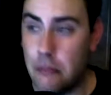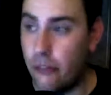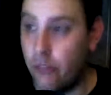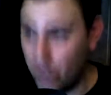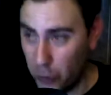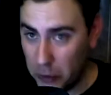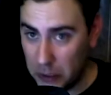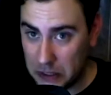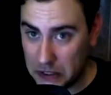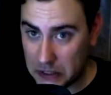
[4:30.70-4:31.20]

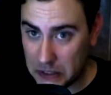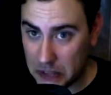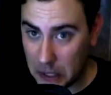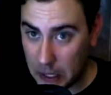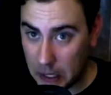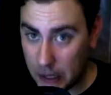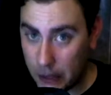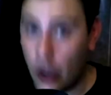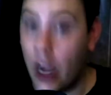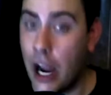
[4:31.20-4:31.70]
Before you
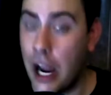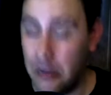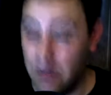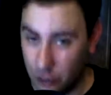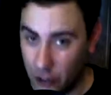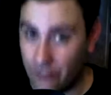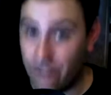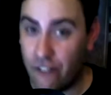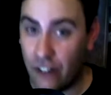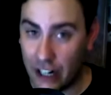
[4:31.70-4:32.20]
start, I am
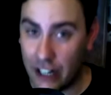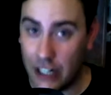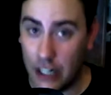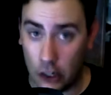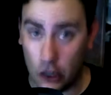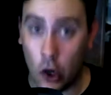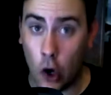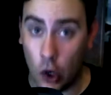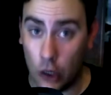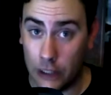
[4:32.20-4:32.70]
not a fucking
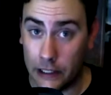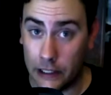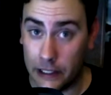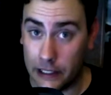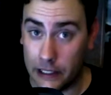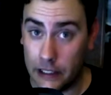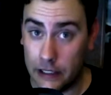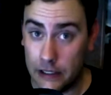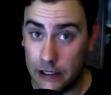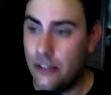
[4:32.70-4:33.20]

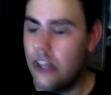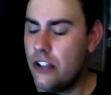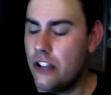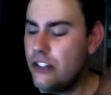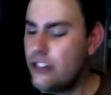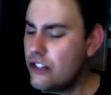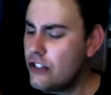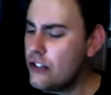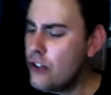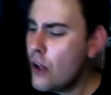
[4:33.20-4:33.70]
alcoholic. There's
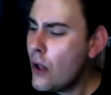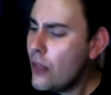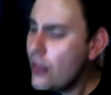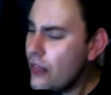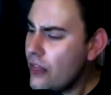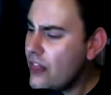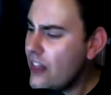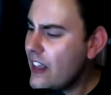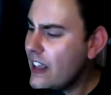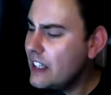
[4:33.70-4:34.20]
just
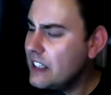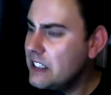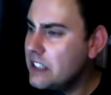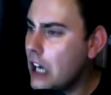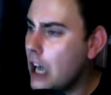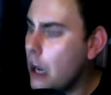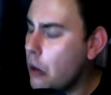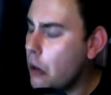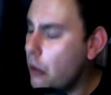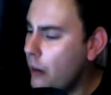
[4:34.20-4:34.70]
certain things
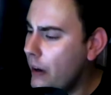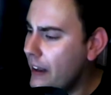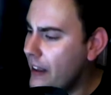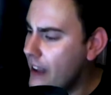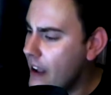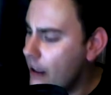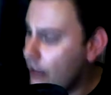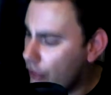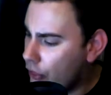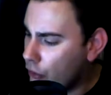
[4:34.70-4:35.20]
I want to
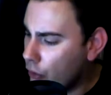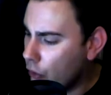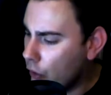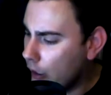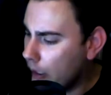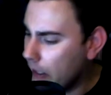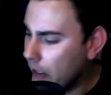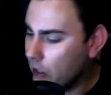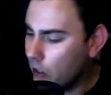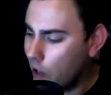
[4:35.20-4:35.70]
get
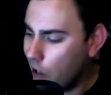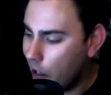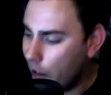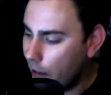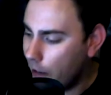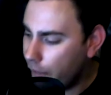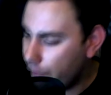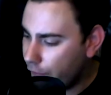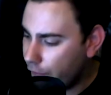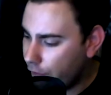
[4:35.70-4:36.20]
through in
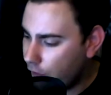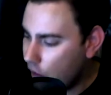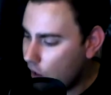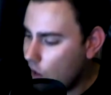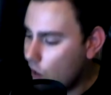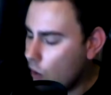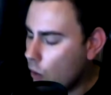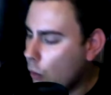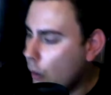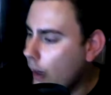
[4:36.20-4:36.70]
life
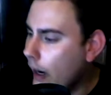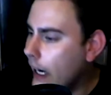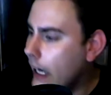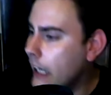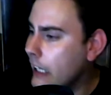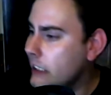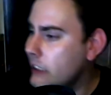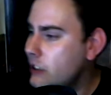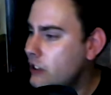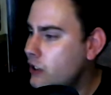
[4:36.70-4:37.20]

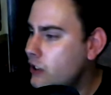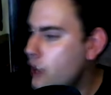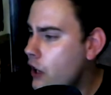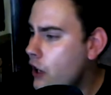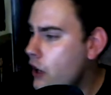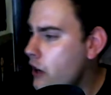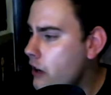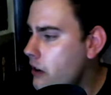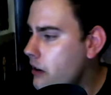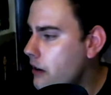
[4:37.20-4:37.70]
where a
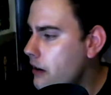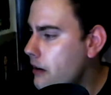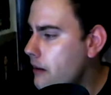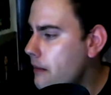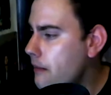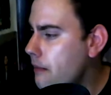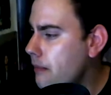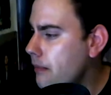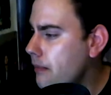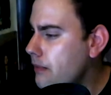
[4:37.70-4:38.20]
certain
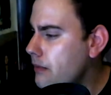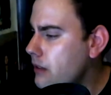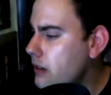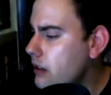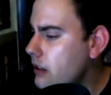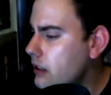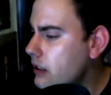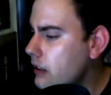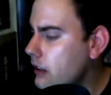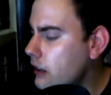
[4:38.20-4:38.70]

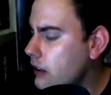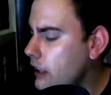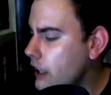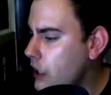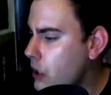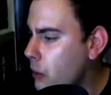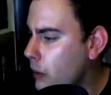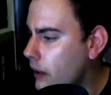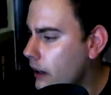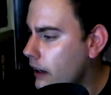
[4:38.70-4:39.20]

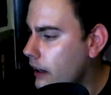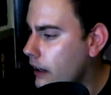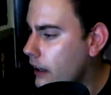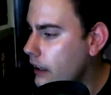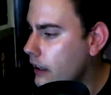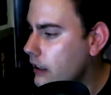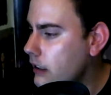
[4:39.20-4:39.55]
liquid